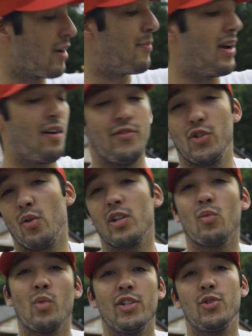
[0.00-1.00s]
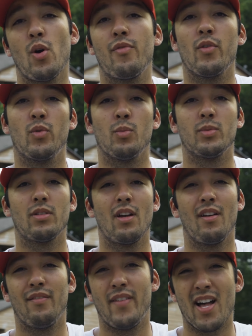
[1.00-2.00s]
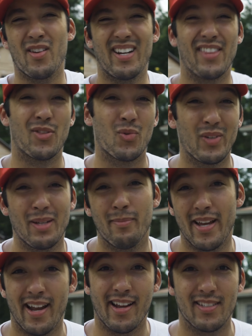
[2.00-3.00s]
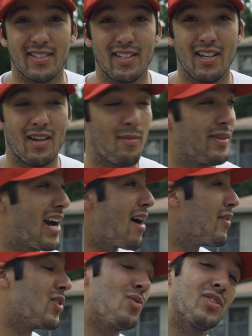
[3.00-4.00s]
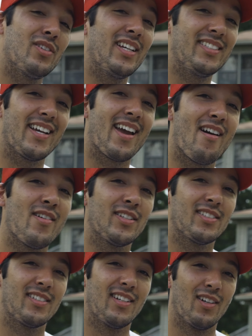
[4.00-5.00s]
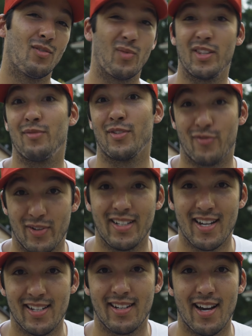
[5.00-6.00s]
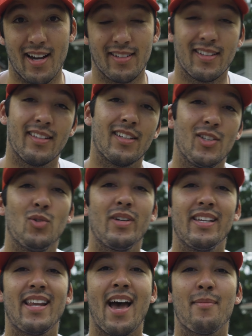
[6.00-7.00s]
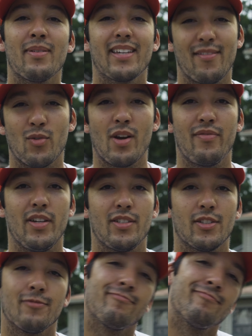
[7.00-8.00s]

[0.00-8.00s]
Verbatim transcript: a pair of Jordan 1 trophy rooms valued at $3,000. But our user, EJ Harris, won them for $3.99 in the new in-app giveaway feature.